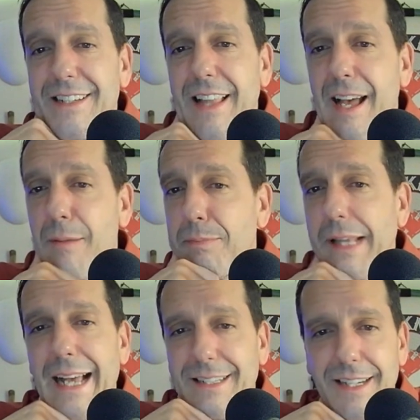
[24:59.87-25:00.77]
slab
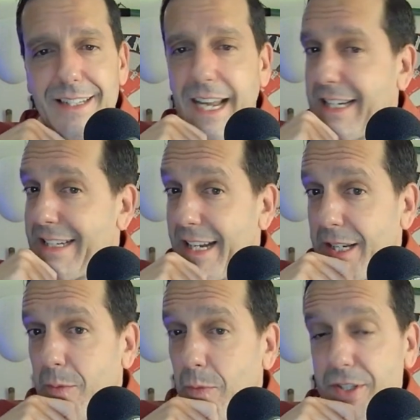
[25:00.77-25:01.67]
blasted
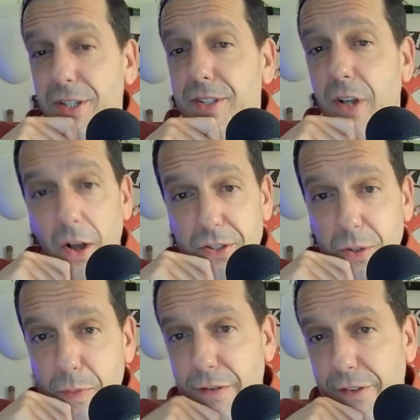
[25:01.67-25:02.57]
titanium, which is also
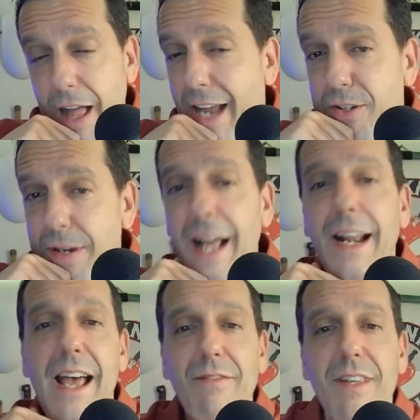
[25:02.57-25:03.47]
beautiful. I do not
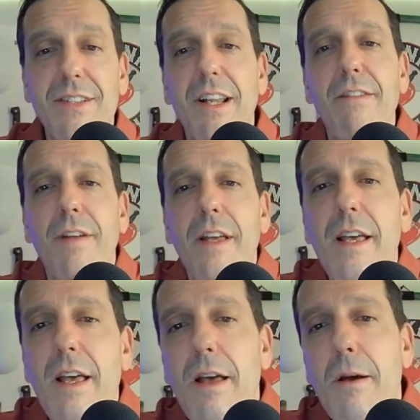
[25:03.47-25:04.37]
have this knife,
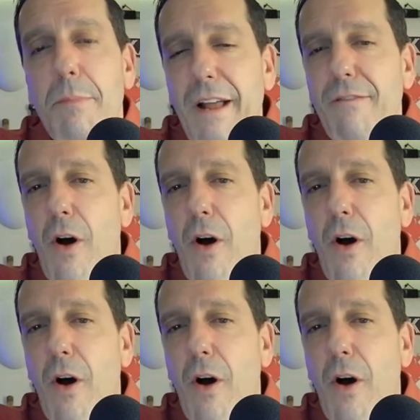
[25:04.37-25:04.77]
but I've